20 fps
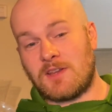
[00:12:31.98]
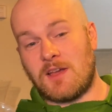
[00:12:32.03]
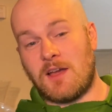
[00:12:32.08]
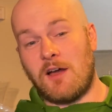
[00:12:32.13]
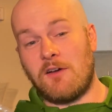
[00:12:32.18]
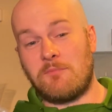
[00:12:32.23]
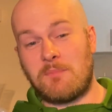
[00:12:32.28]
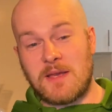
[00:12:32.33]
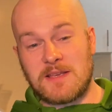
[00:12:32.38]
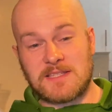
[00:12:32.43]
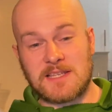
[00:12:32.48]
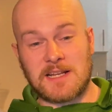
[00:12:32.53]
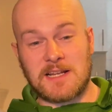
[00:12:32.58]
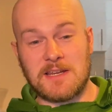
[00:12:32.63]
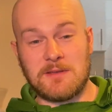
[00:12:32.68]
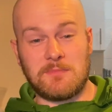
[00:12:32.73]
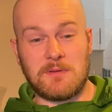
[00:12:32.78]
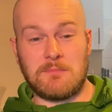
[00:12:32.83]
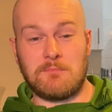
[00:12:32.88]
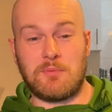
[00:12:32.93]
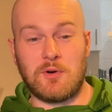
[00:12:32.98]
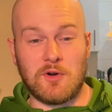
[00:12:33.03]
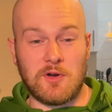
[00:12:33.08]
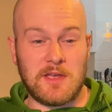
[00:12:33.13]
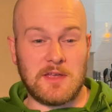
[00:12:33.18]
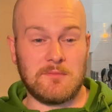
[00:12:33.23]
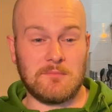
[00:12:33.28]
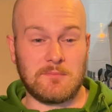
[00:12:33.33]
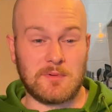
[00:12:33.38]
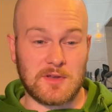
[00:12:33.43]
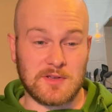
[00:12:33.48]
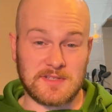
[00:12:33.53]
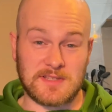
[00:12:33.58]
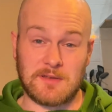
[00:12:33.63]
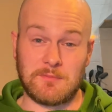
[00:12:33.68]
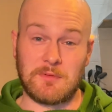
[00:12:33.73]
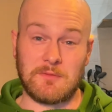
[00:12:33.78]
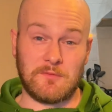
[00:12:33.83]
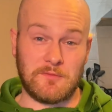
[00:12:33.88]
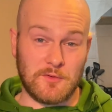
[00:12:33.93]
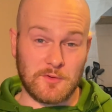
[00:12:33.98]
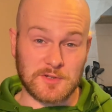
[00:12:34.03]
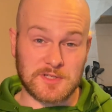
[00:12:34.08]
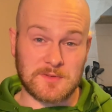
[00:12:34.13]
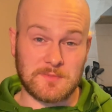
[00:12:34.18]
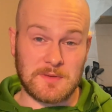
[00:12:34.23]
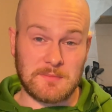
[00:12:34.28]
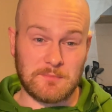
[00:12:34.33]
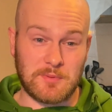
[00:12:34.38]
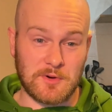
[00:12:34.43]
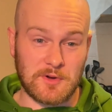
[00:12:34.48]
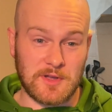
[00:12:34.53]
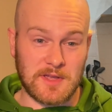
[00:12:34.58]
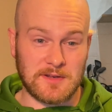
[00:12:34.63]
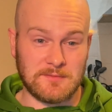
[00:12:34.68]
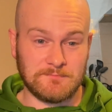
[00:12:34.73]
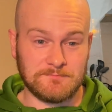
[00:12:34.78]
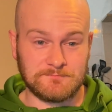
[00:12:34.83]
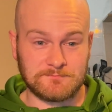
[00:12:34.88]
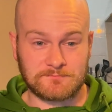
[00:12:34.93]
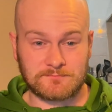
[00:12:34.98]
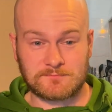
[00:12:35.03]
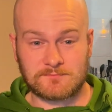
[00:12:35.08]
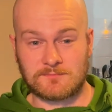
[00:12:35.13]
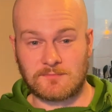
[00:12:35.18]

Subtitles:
have basically been put in because they've been forced to be put in.